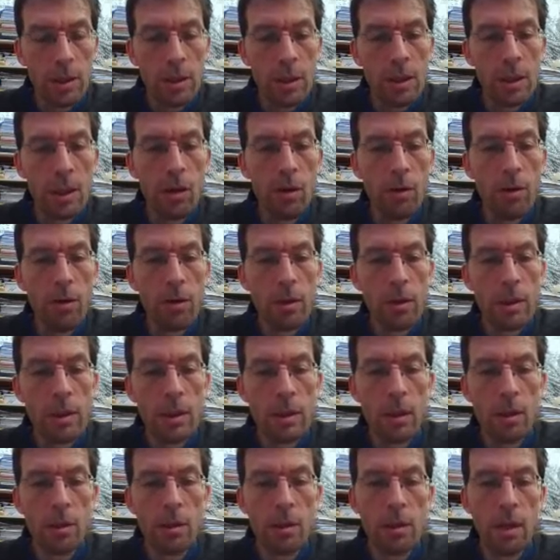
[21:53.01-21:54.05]

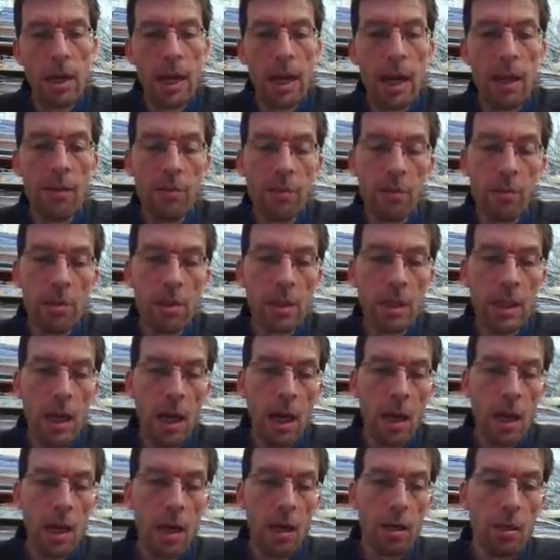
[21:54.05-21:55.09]
The levels
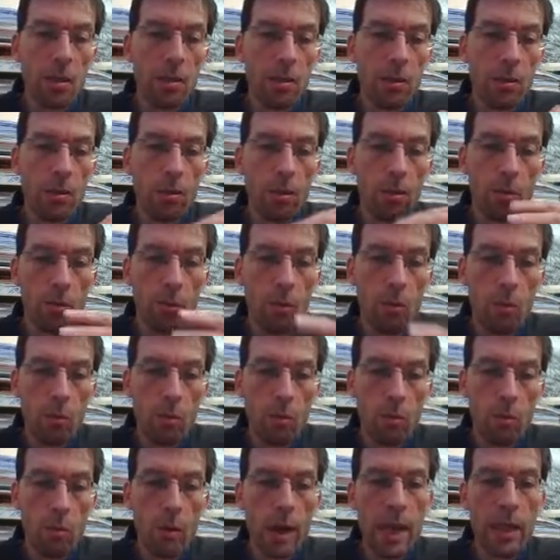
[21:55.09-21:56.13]
are
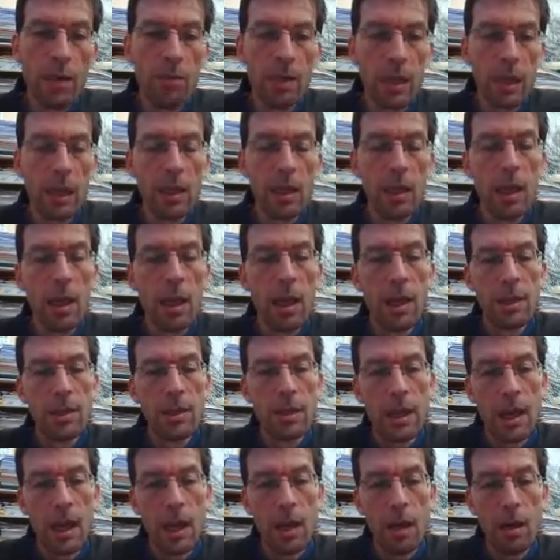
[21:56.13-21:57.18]
wavy,
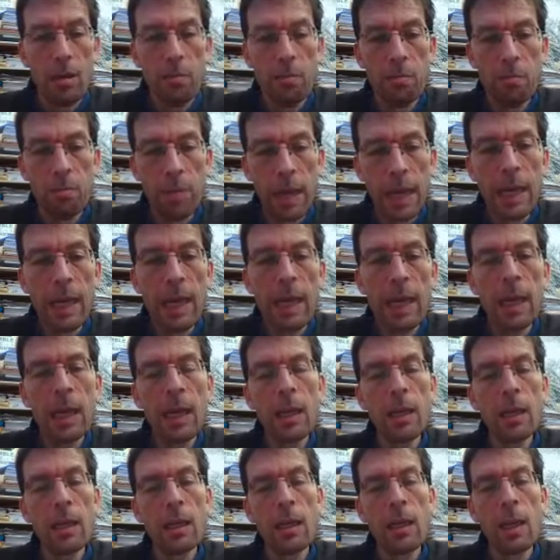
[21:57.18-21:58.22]
they are
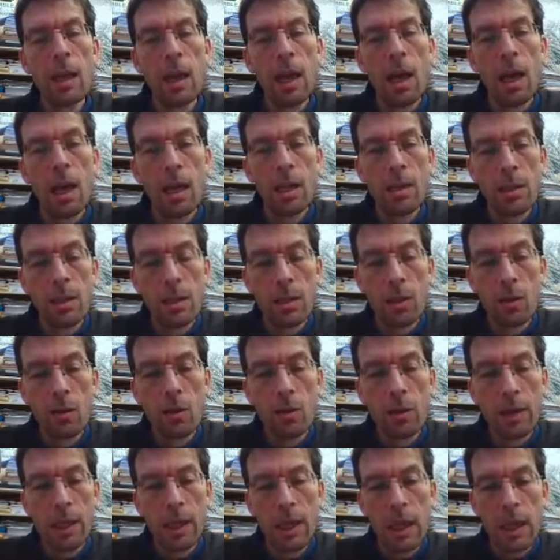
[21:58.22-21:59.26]
bending, and
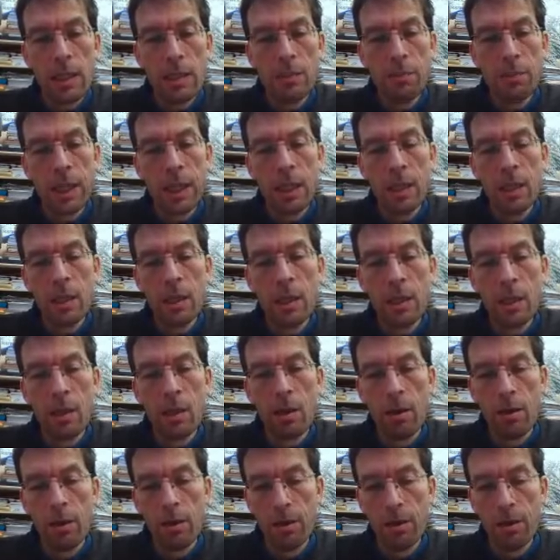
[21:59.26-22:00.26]
so it has been